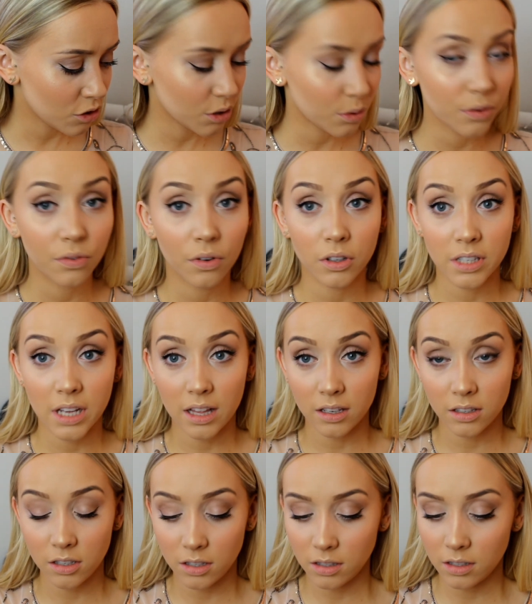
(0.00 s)
trick with false
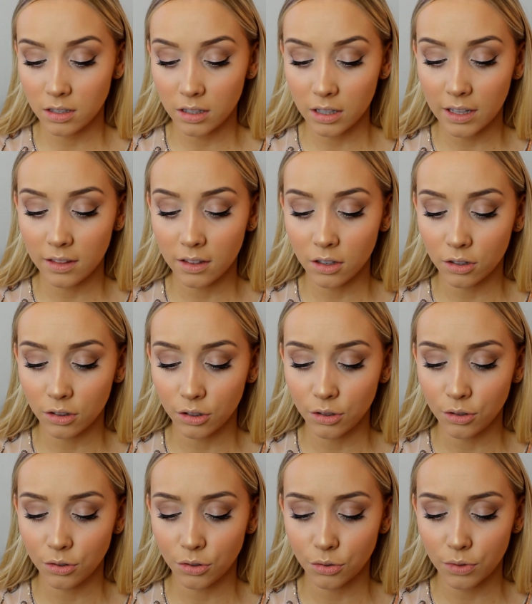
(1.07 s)
eyelashes is to let the
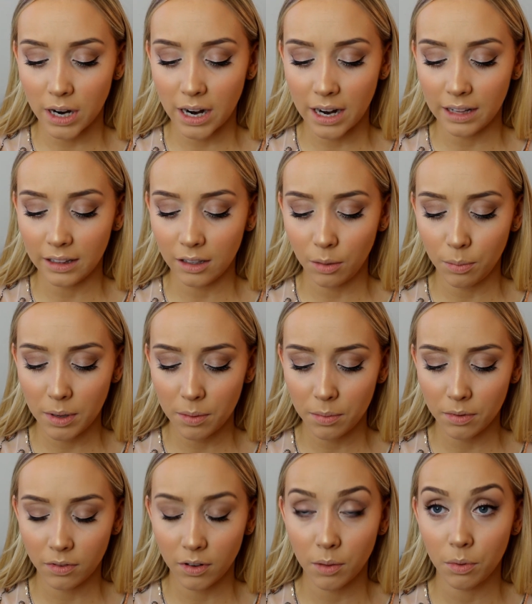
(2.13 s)
glue dry a little bit
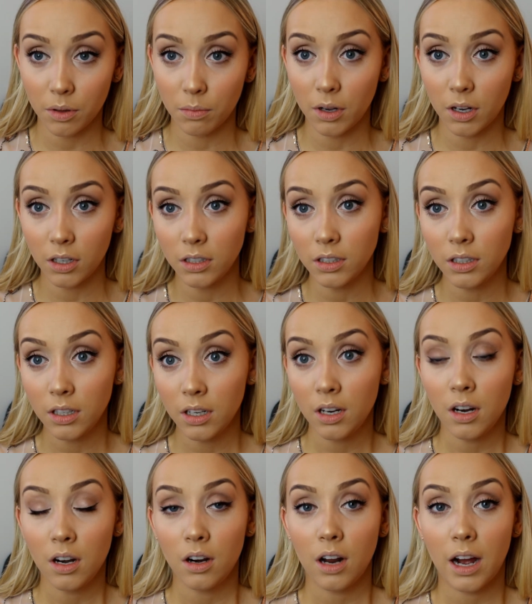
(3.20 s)
before you put them on.
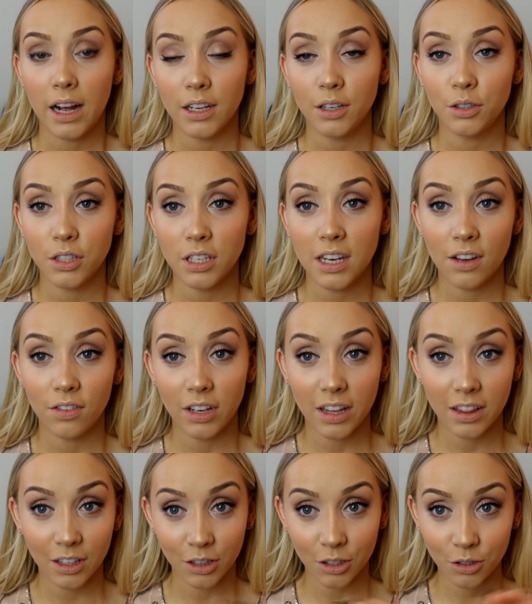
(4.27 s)
I used to never
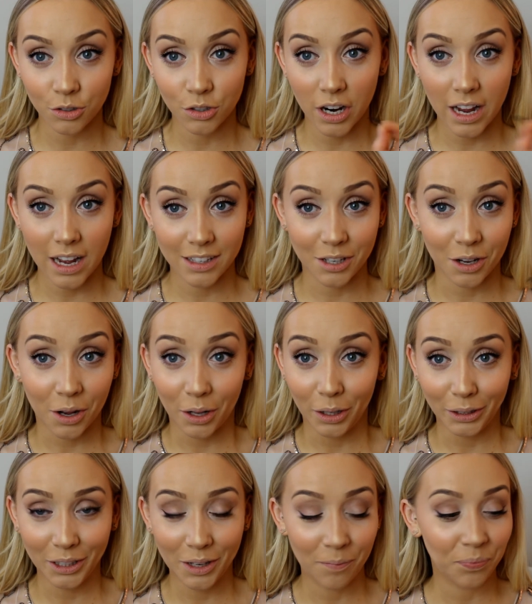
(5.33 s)
let the glue dry at
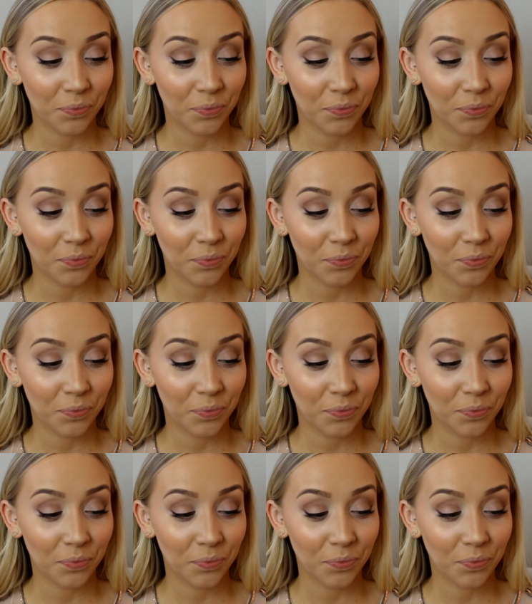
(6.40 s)
all.